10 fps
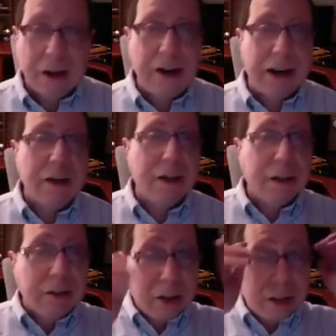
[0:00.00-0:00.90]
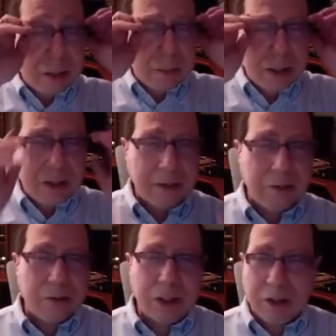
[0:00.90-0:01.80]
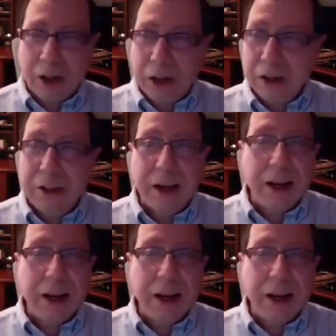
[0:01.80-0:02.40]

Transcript: All right, so let me return,